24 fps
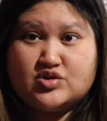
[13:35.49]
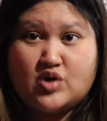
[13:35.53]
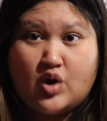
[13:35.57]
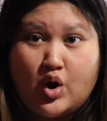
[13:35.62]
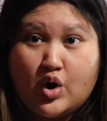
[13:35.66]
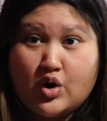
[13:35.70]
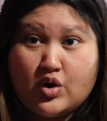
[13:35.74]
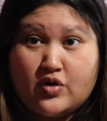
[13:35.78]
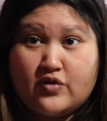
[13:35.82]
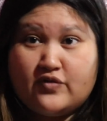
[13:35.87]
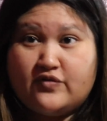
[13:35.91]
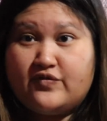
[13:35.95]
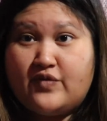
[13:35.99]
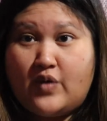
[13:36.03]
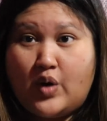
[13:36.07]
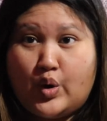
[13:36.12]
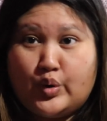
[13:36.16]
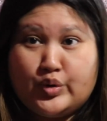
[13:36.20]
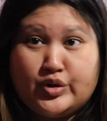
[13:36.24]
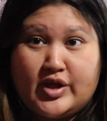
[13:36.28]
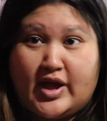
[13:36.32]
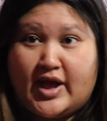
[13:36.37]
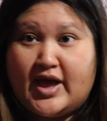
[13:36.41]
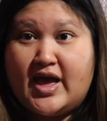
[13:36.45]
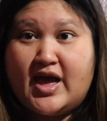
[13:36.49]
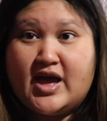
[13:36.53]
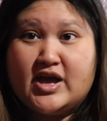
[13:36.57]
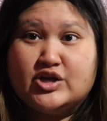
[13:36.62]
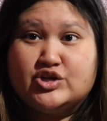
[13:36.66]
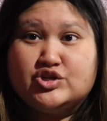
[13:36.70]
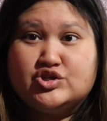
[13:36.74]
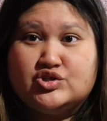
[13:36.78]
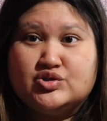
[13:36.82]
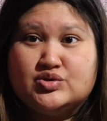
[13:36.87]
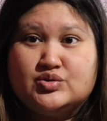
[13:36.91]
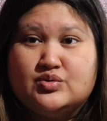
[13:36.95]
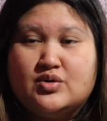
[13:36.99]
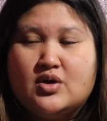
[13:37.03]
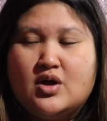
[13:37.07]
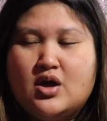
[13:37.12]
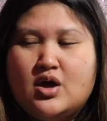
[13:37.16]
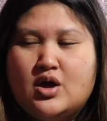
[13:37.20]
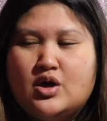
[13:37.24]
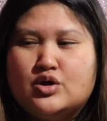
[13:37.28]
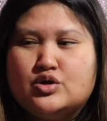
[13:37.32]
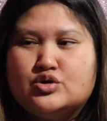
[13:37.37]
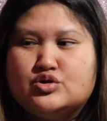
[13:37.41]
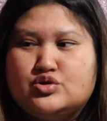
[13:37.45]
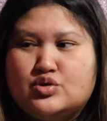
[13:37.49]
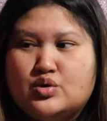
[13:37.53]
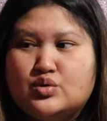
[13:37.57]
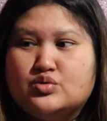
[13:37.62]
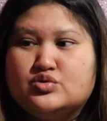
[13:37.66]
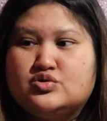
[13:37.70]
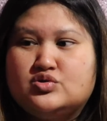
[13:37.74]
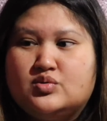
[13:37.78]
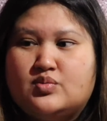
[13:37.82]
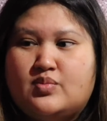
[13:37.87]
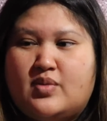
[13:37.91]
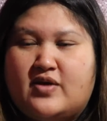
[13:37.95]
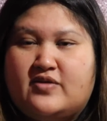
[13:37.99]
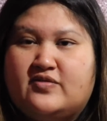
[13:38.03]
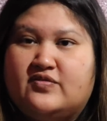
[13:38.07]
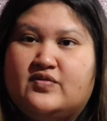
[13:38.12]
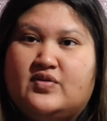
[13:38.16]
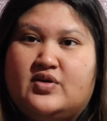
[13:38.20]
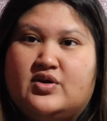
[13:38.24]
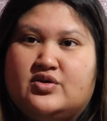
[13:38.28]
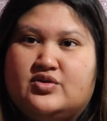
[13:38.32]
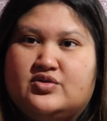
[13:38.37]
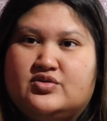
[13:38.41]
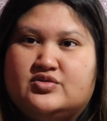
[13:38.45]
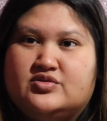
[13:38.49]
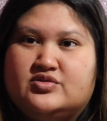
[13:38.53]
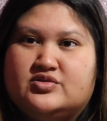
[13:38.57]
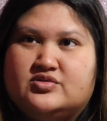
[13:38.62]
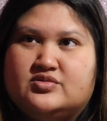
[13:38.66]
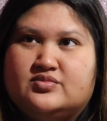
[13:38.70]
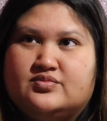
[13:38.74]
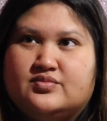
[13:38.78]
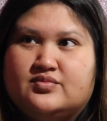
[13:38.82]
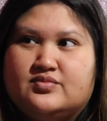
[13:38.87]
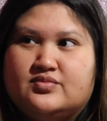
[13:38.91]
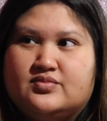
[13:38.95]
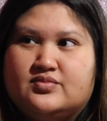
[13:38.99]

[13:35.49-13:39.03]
all your fault and I hate you. Those are my fears.